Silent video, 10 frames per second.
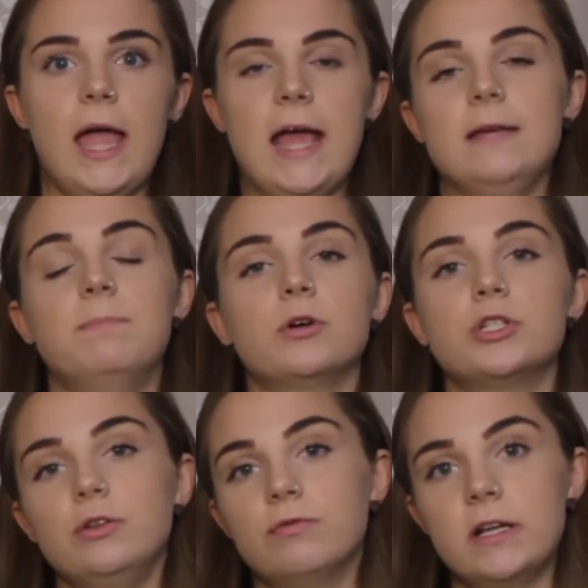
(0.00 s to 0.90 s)
any
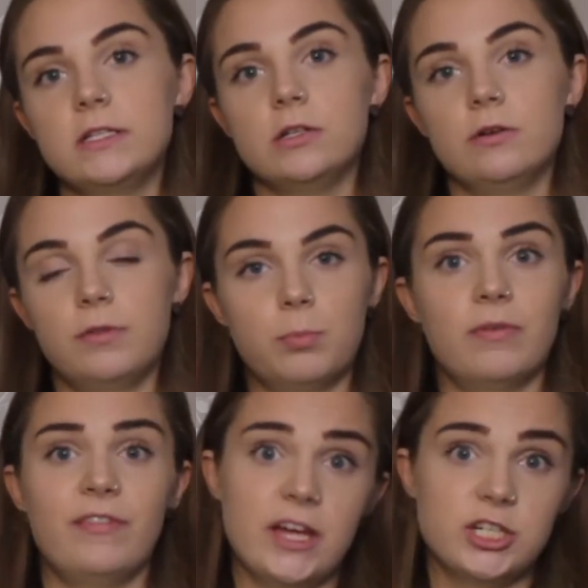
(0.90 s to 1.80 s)
books you've read to do with the
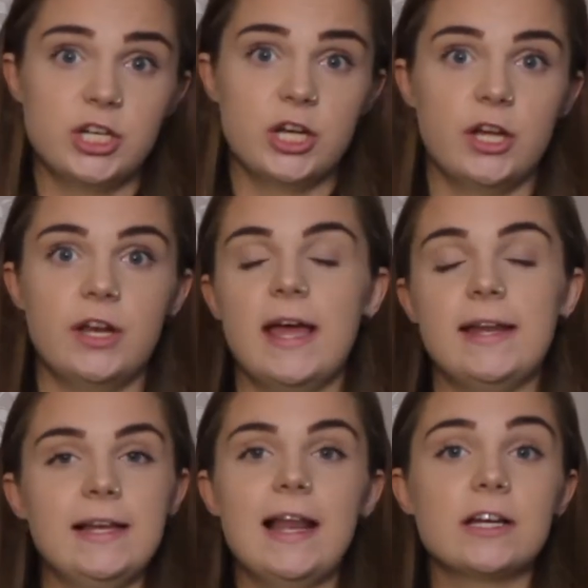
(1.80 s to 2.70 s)
profession,
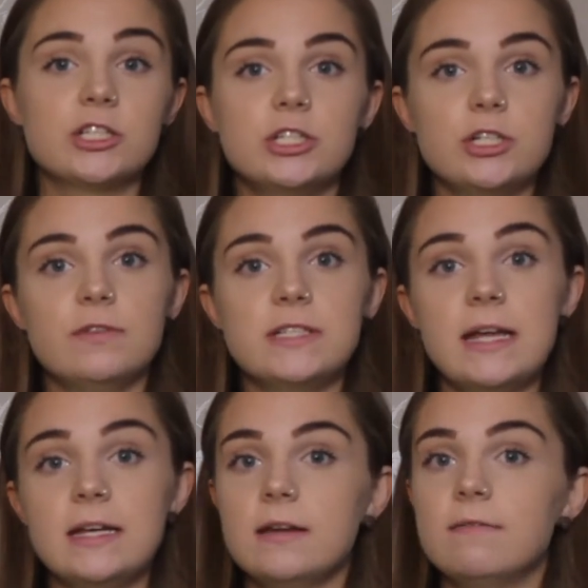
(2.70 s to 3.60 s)
any lectures you've
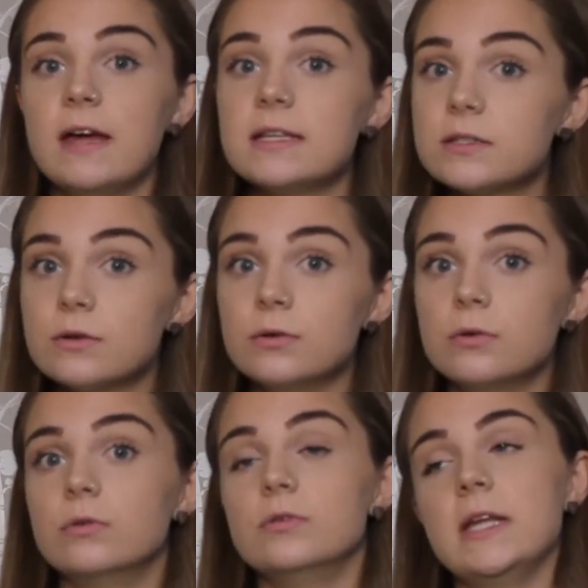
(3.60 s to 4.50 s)
attended at vet
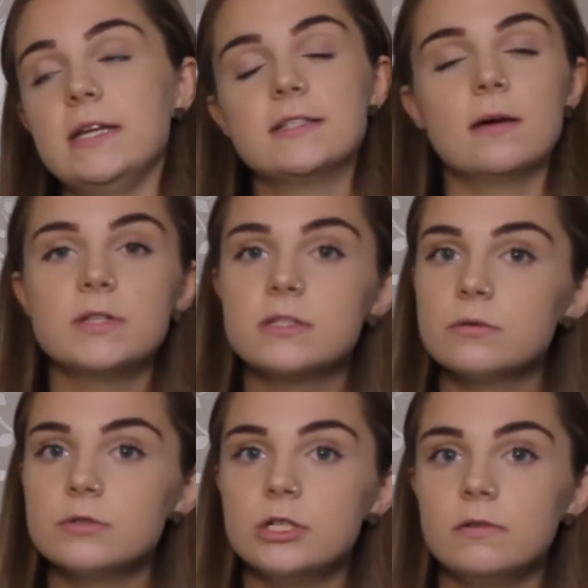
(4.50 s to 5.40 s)
schools, any summer
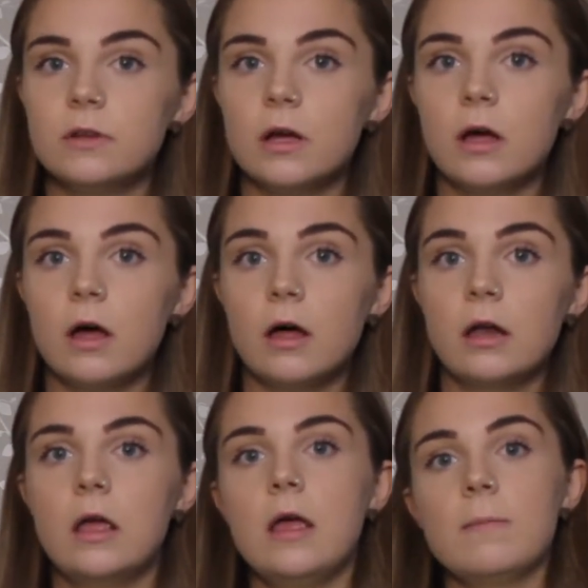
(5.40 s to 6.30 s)
schools you've
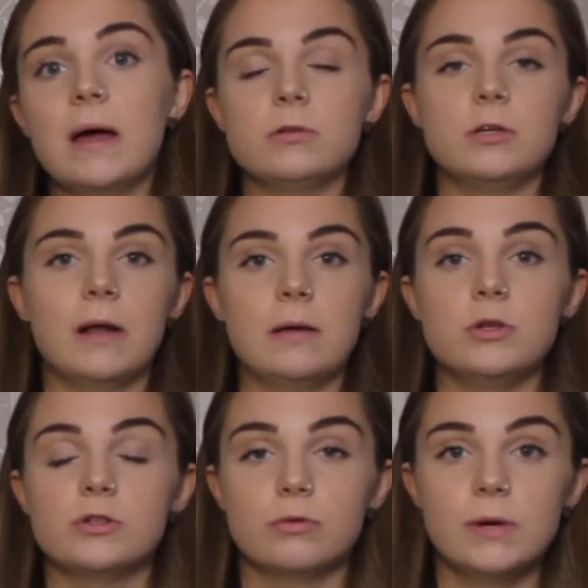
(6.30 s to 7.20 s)
done, perhaps you play a
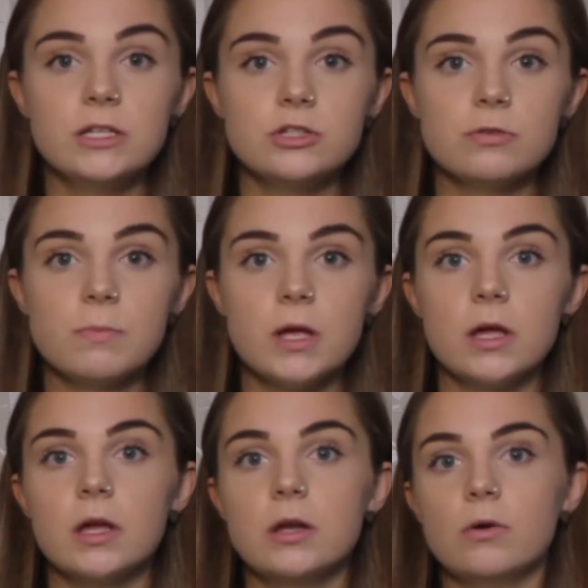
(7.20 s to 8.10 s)
musical
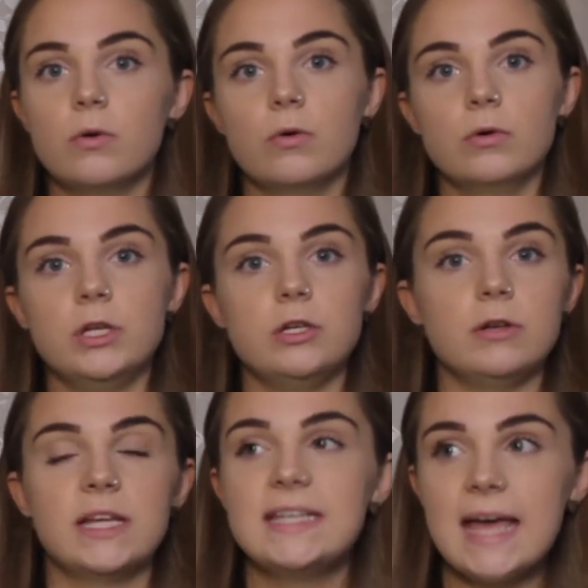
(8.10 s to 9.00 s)
instrument or you do
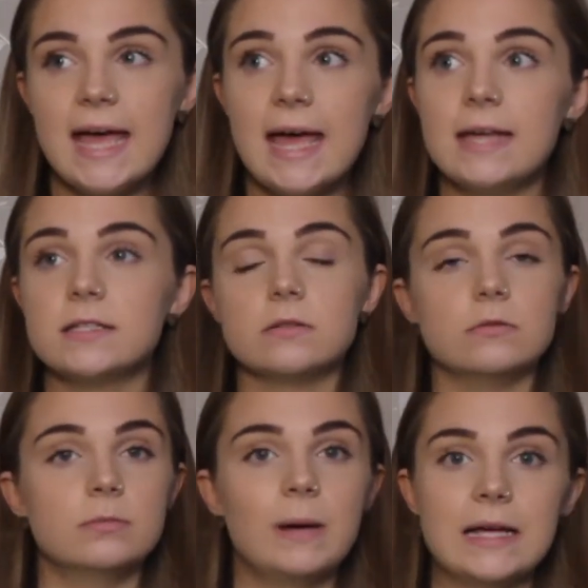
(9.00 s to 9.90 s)
cadets
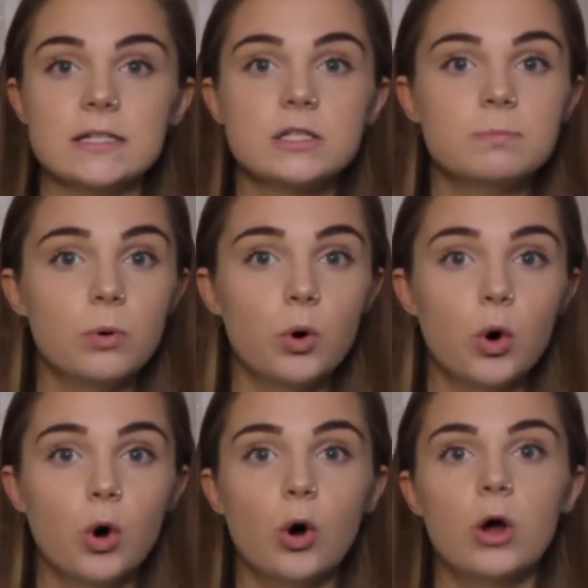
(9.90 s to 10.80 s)
or play
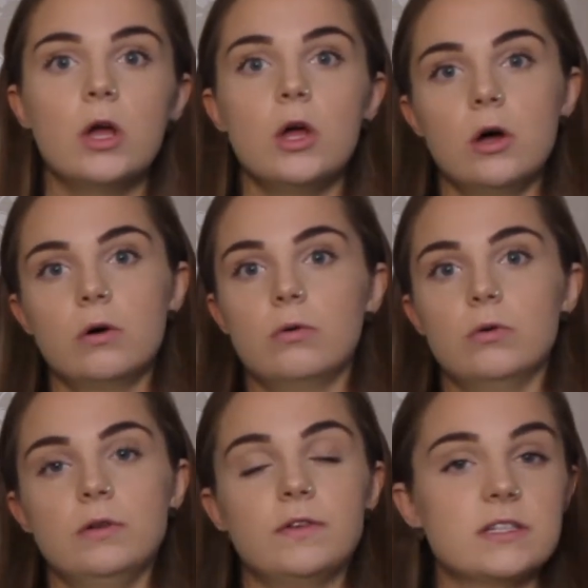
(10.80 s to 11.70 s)
sport
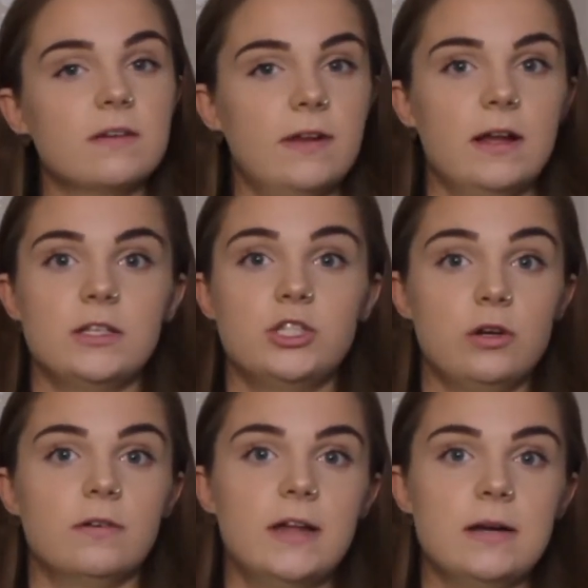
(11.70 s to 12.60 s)
or you've done something like
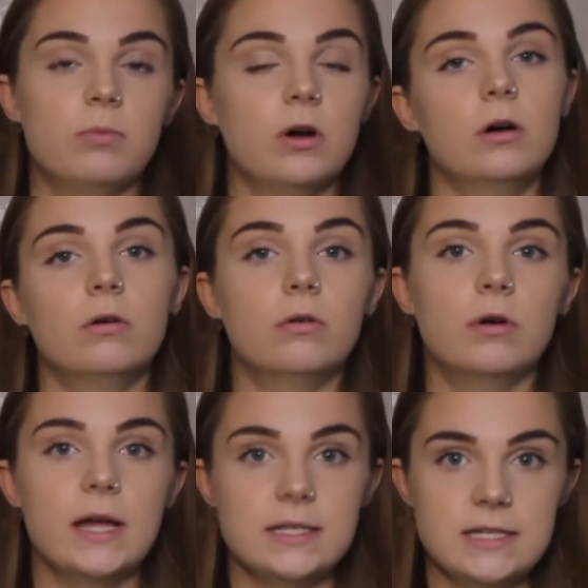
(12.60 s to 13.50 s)
Duke of Edinburgh
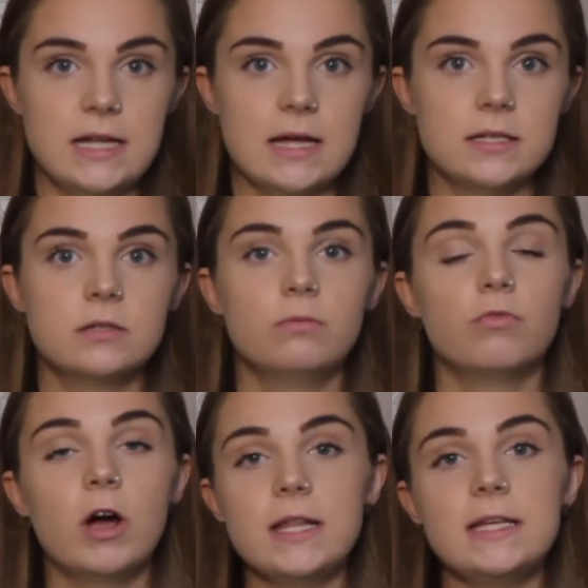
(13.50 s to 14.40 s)
or NCS.
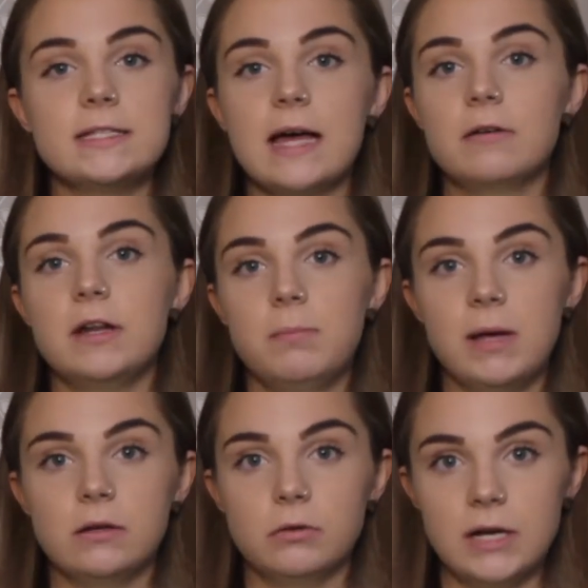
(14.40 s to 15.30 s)
Write these down in a
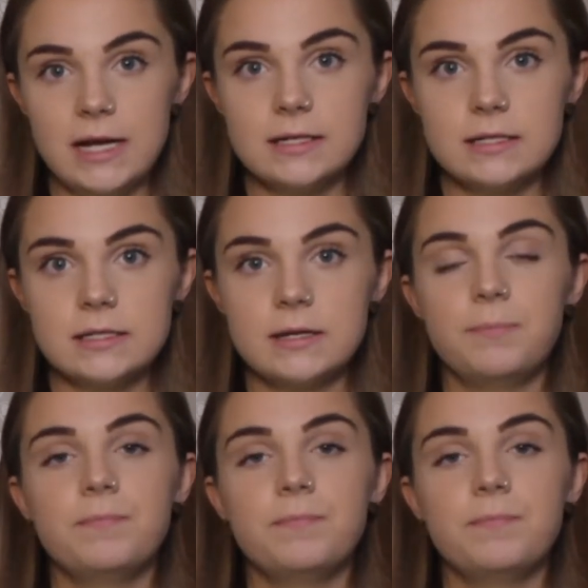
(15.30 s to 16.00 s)
big long list.